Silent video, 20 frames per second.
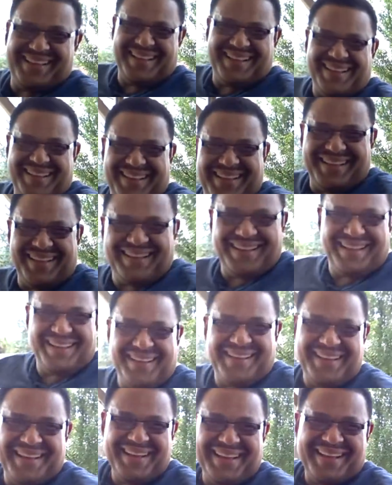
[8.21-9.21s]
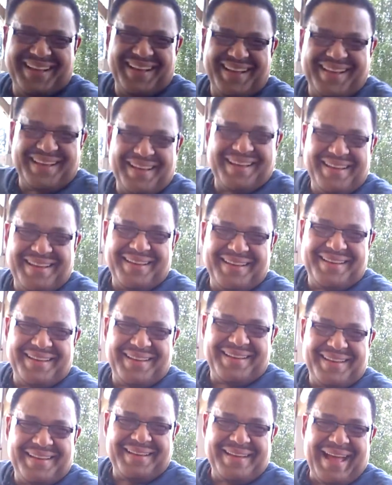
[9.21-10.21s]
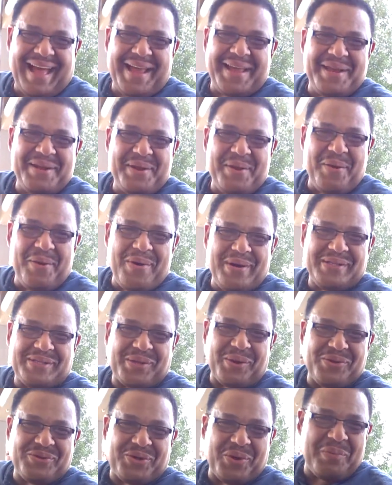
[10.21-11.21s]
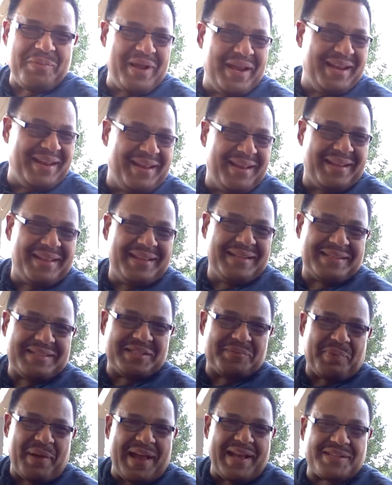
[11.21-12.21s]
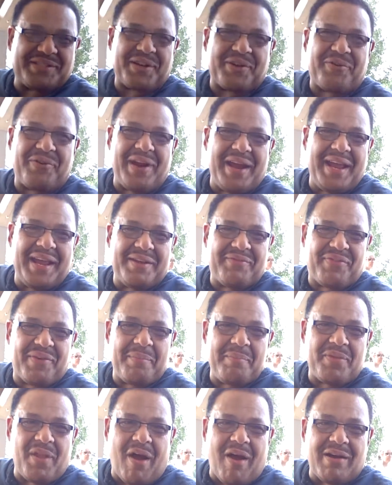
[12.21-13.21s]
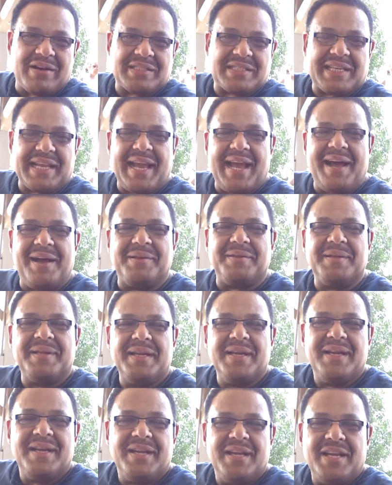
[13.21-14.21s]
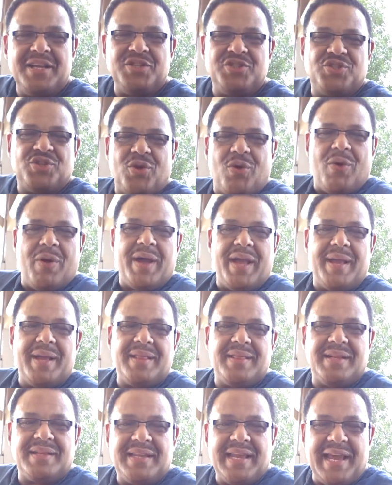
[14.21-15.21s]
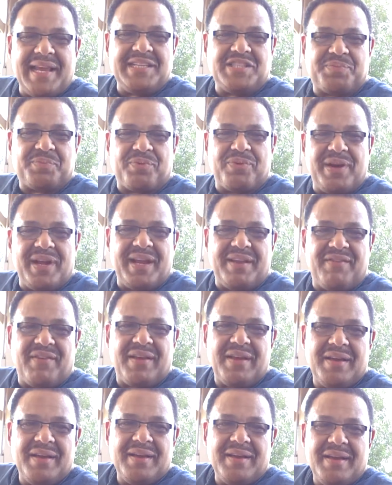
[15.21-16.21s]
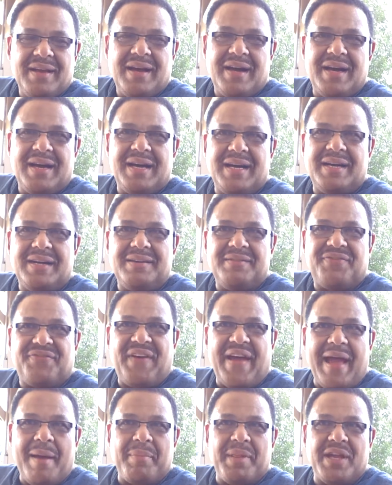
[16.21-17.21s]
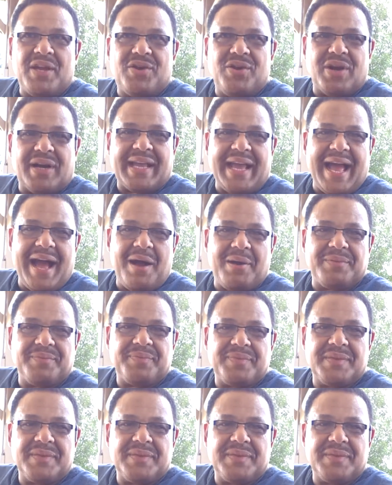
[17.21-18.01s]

Say hi to the social media. Say hi. How you doing? Tell them who you media. are. This is Pastor Craig from Norristown, enjoying the Day Spring uh, family cookout.